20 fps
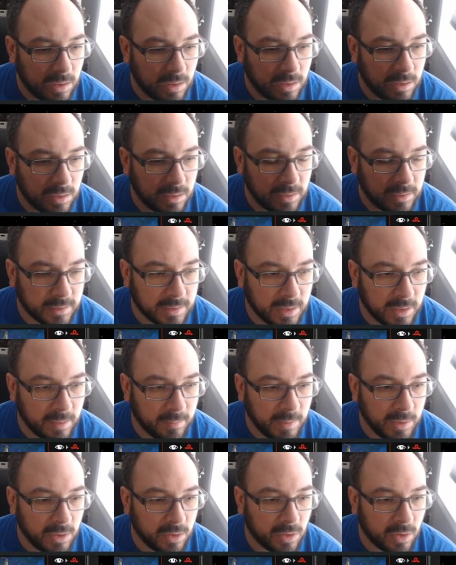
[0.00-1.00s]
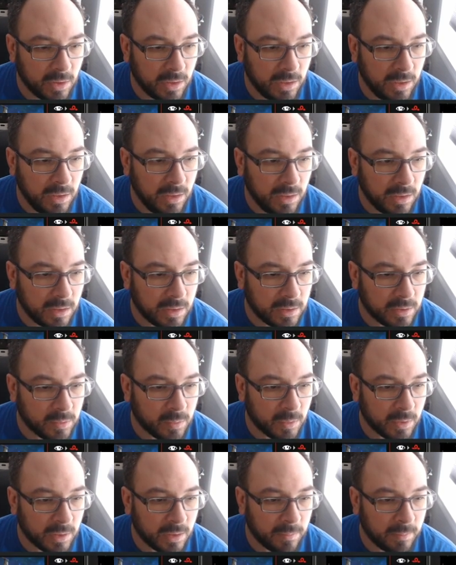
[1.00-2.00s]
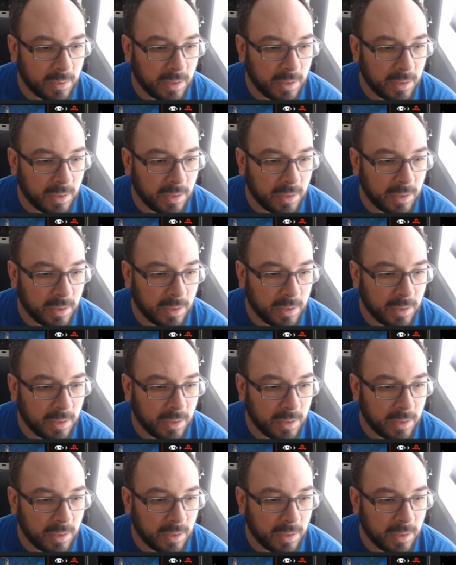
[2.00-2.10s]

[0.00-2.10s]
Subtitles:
is going to be good because we're going to be